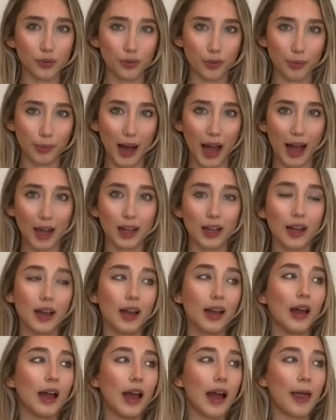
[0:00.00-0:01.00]
on the back,
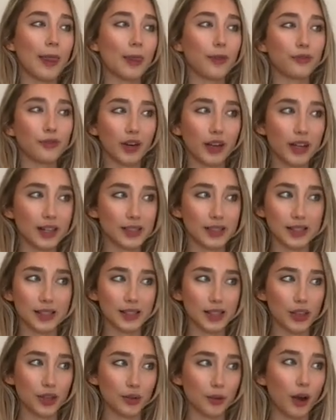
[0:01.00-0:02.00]
and the front isn't
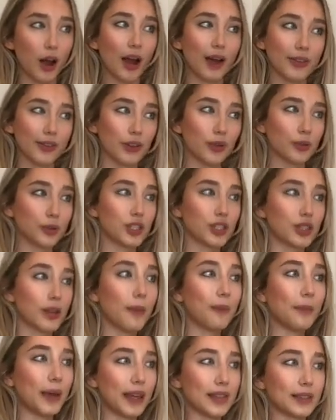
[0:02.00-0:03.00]
see-through either, which is
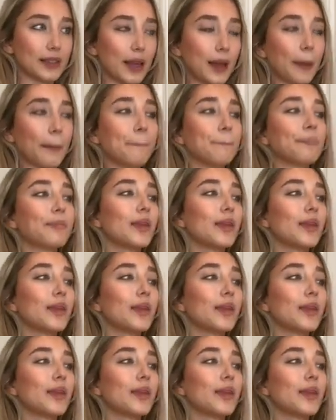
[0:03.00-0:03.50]
amazing.